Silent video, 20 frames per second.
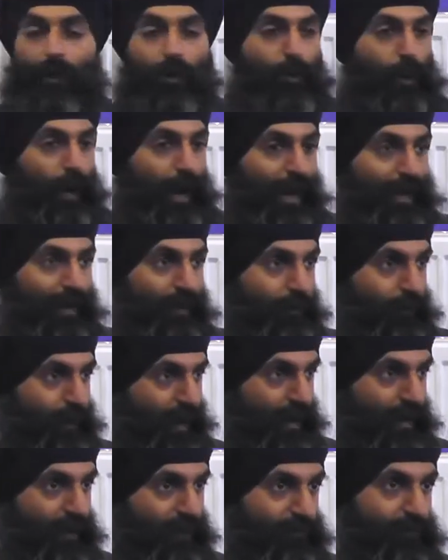who had a
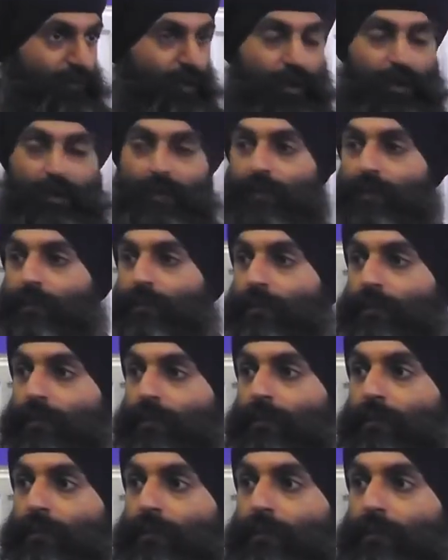bag of rice,
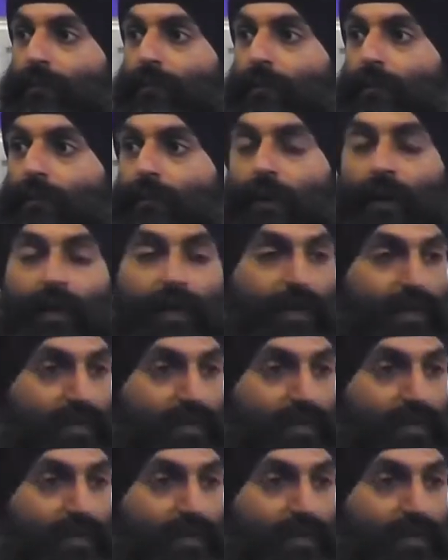and